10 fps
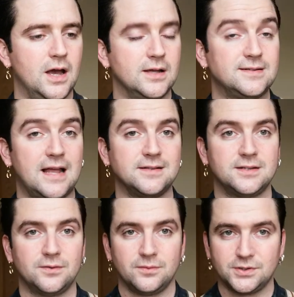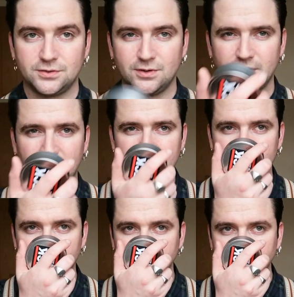uh, scent, which is really
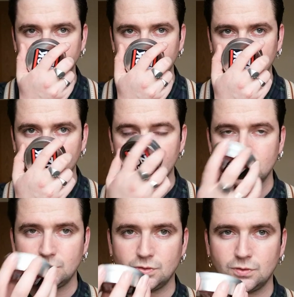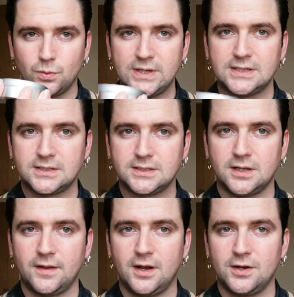nice. Sweeter
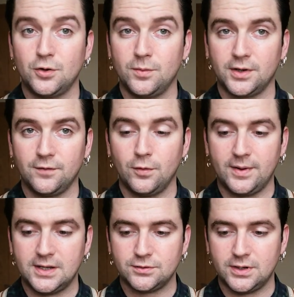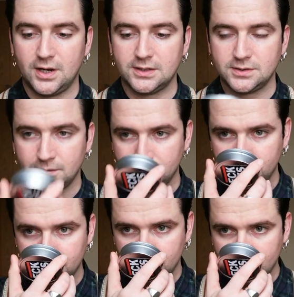than I normally go for, but it is really nice.
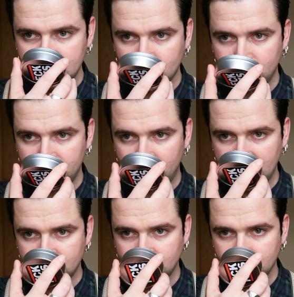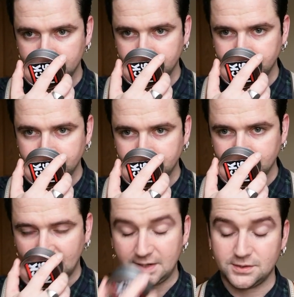Still really fresh,
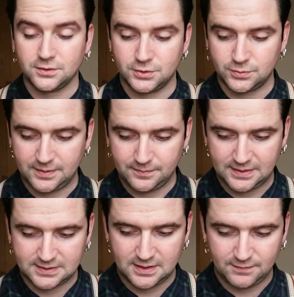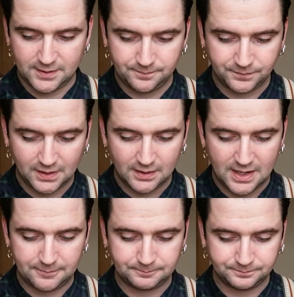and it's not too sweet. It's lovely.
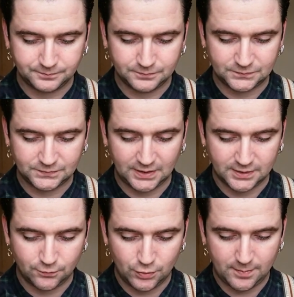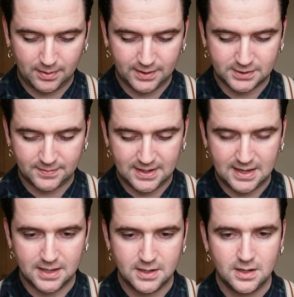Um, so yes, I've already applied it to my
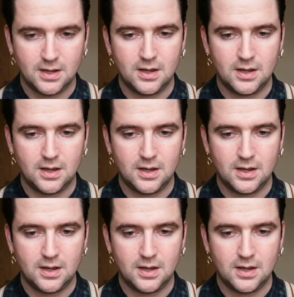hair.